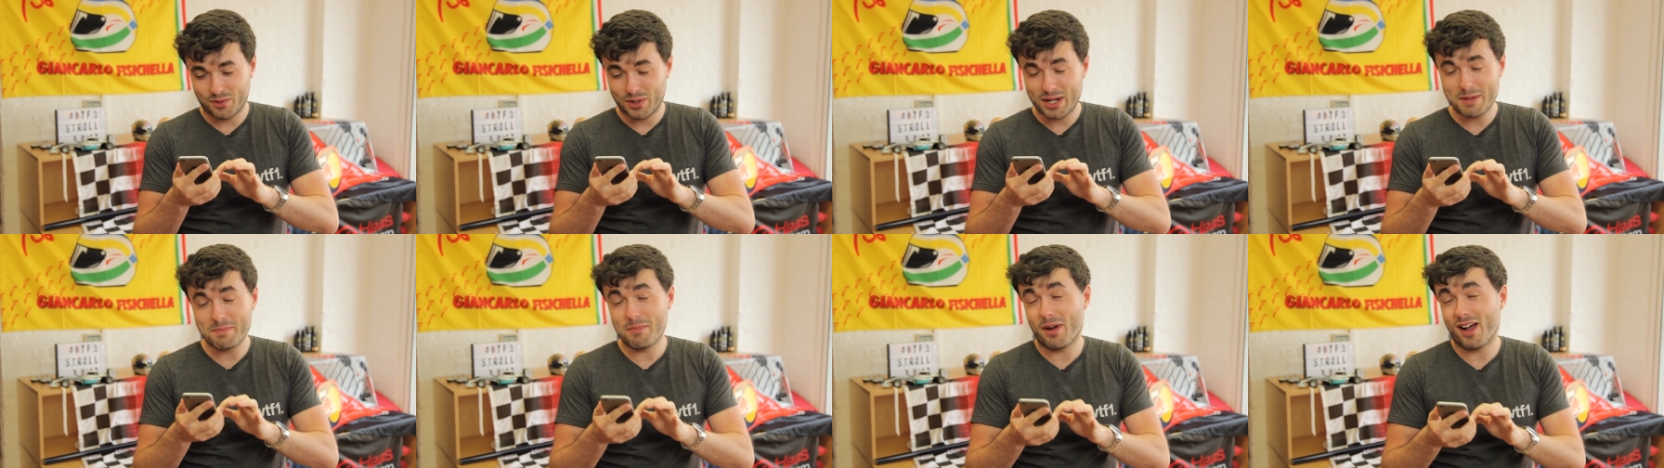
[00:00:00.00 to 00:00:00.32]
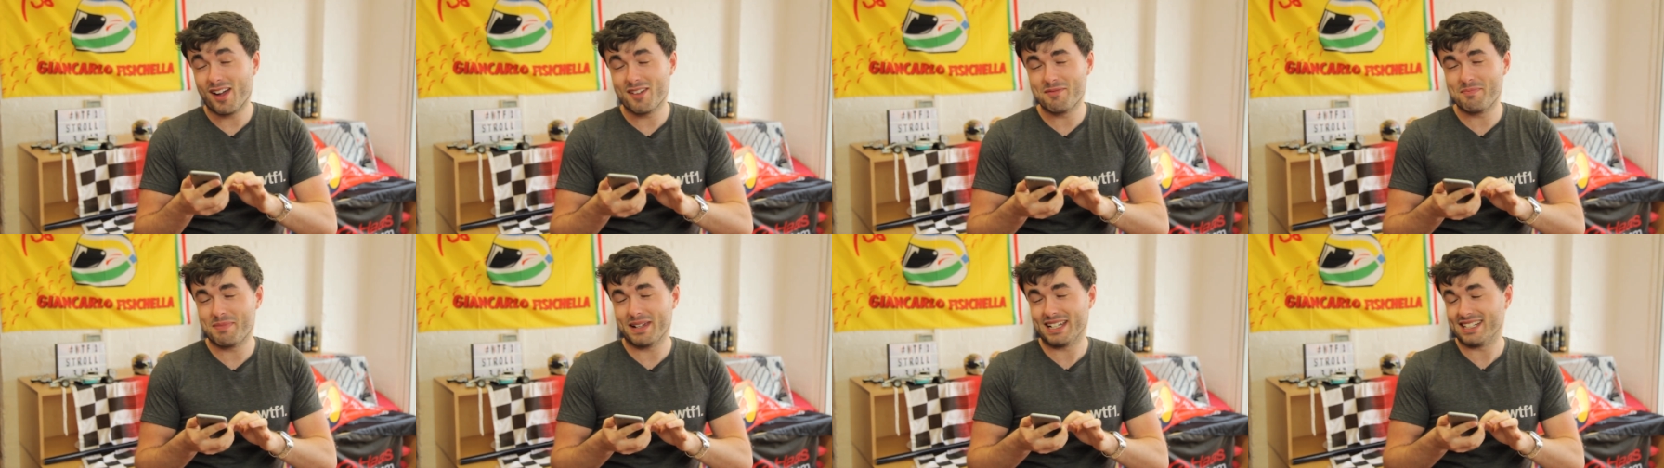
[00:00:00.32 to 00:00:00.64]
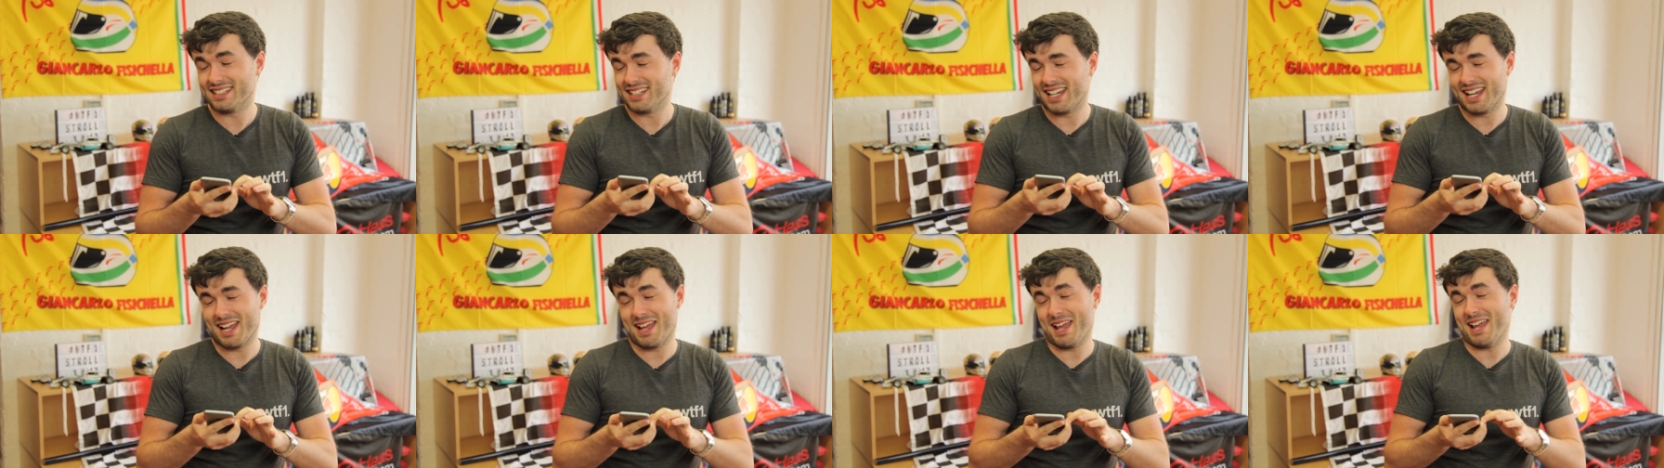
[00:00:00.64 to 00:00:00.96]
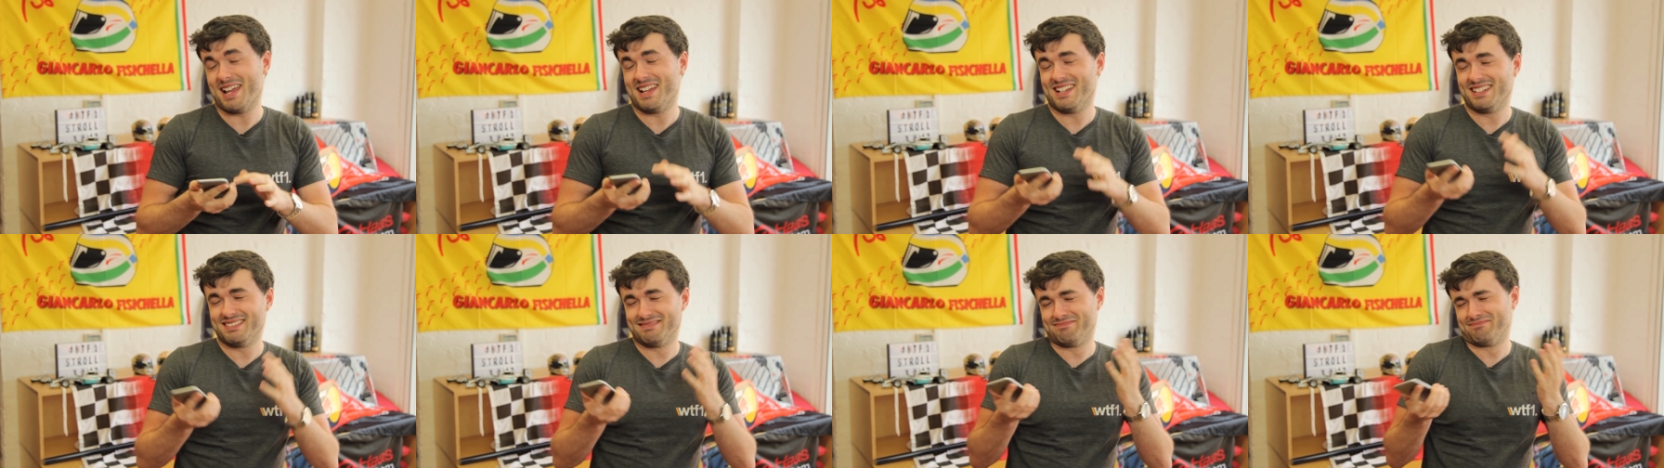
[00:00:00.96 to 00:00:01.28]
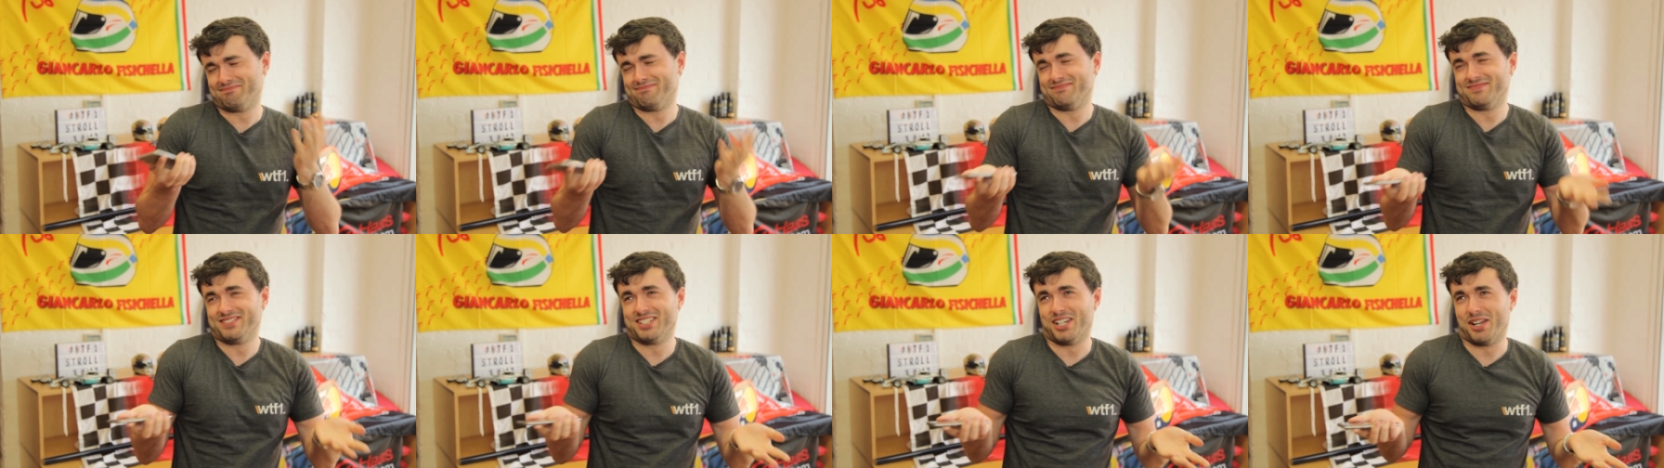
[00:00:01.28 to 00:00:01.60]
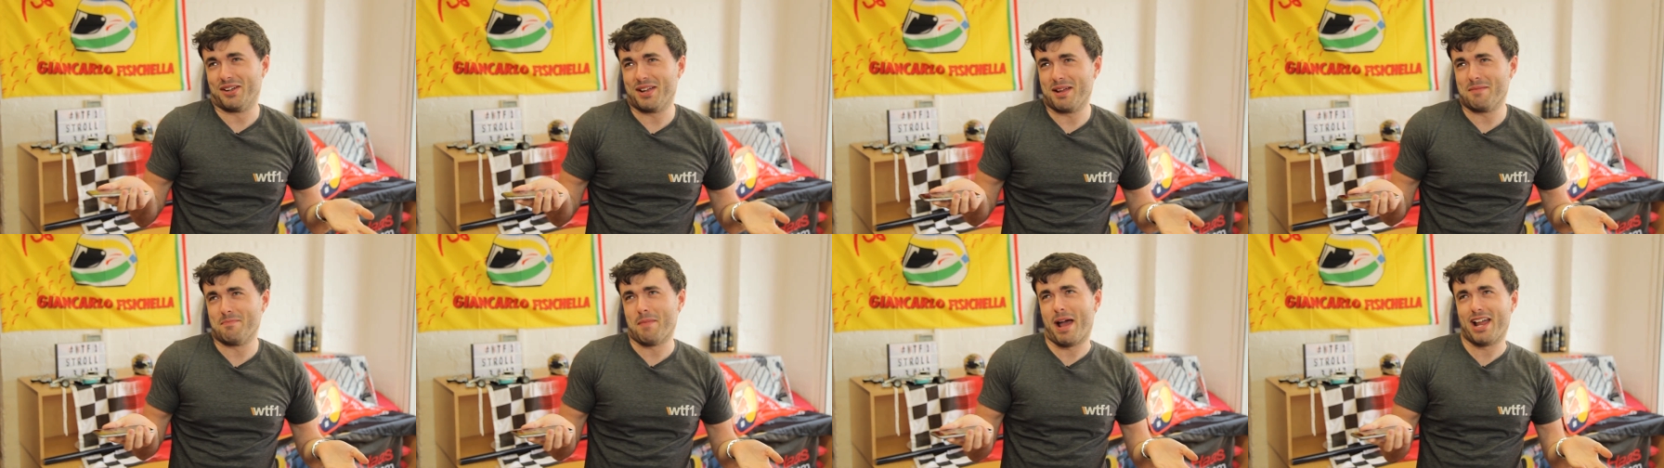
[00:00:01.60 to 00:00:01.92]
Well he might have been you
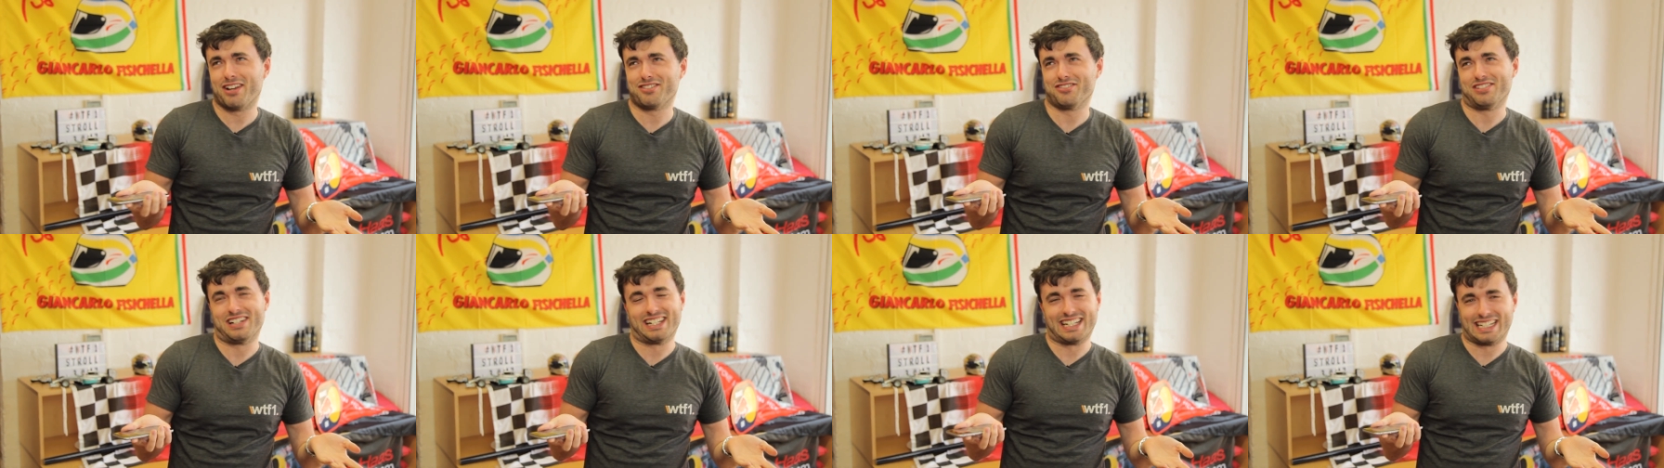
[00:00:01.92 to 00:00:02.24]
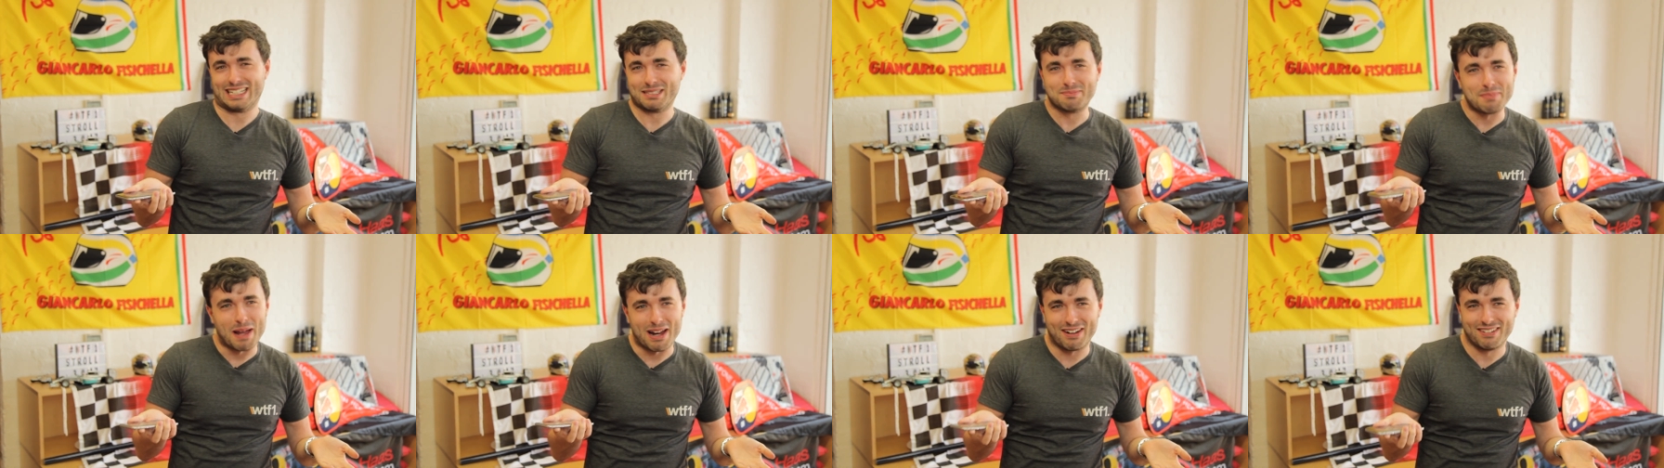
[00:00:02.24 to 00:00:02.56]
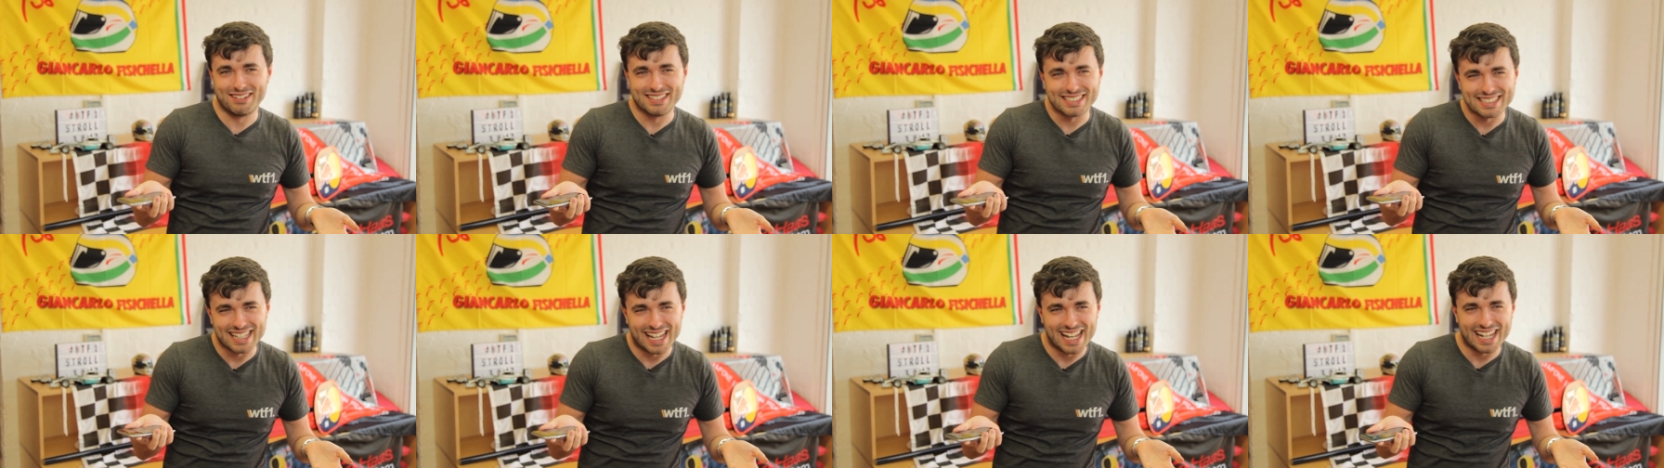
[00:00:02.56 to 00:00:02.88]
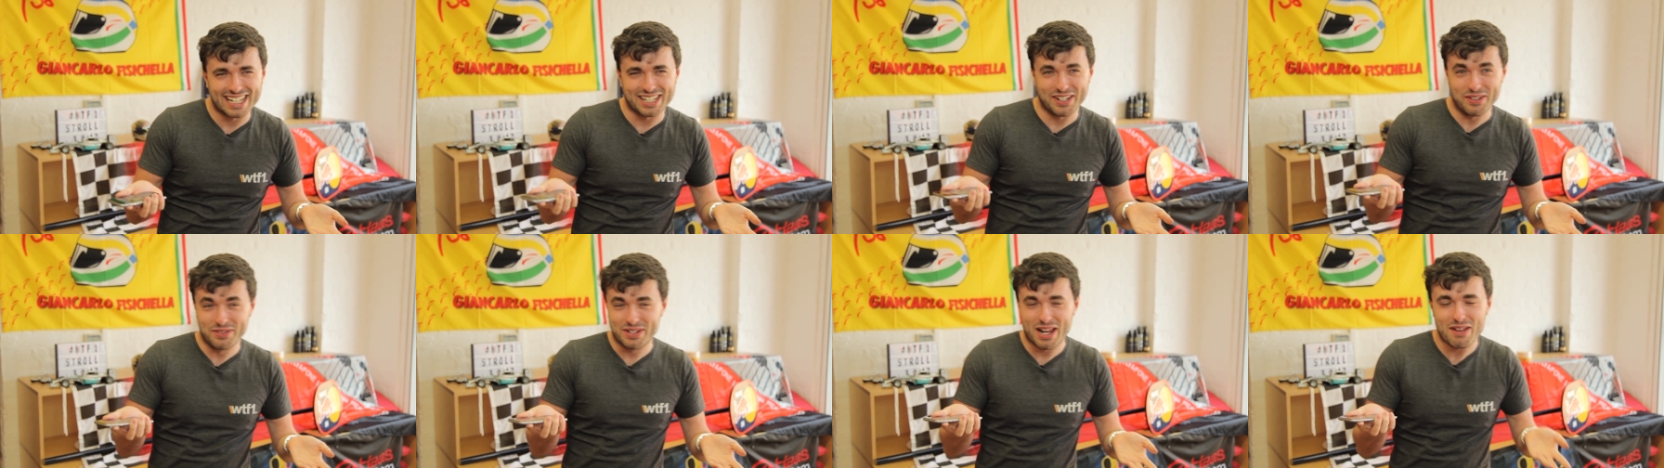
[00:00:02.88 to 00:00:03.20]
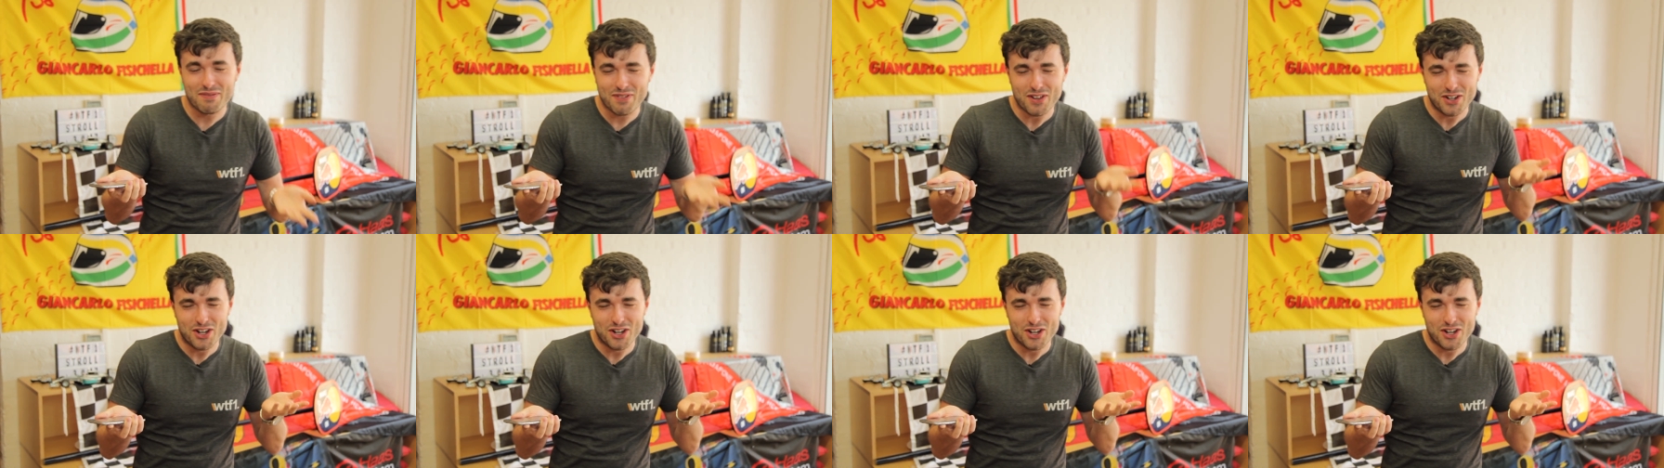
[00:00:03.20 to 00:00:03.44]
know, imagining his parents there. You never